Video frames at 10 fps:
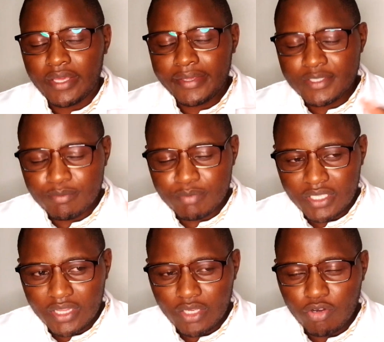it
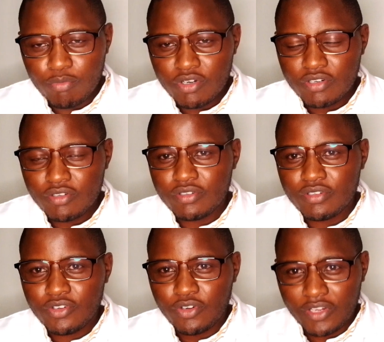being the hormonal
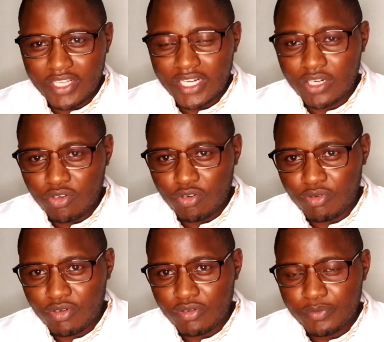or the
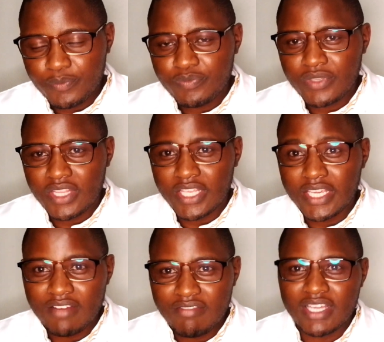non-hormonal, they
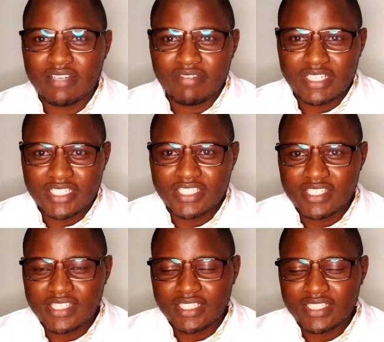have the
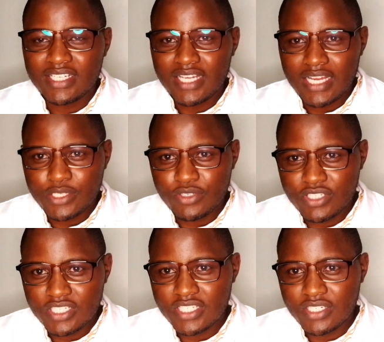advantages that are
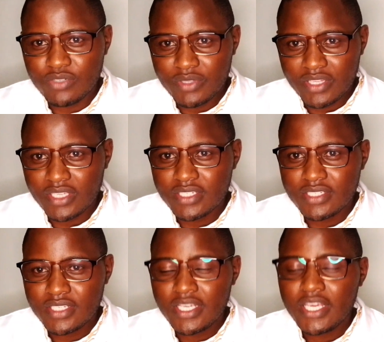associated with it,